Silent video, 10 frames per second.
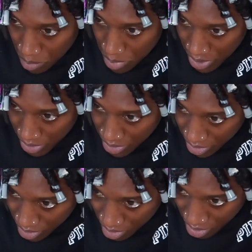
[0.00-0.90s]
but
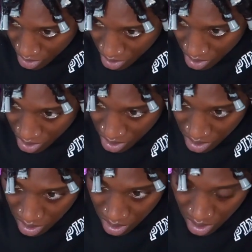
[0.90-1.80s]

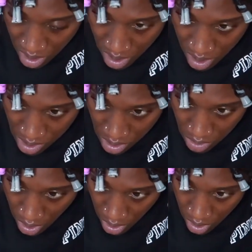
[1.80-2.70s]
that's
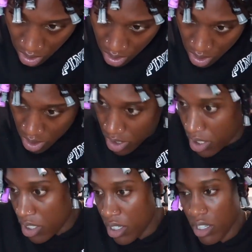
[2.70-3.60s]
okay.
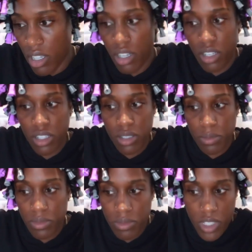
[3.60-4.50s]

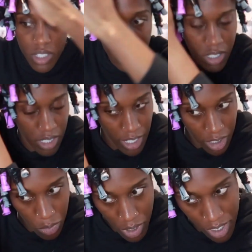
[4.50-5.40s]
Um this is
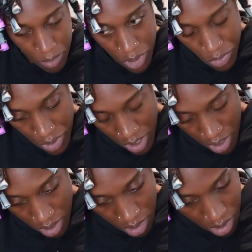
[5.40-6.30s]
exactly why I'm doing
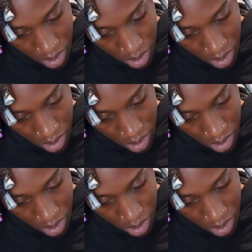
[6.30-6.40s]
it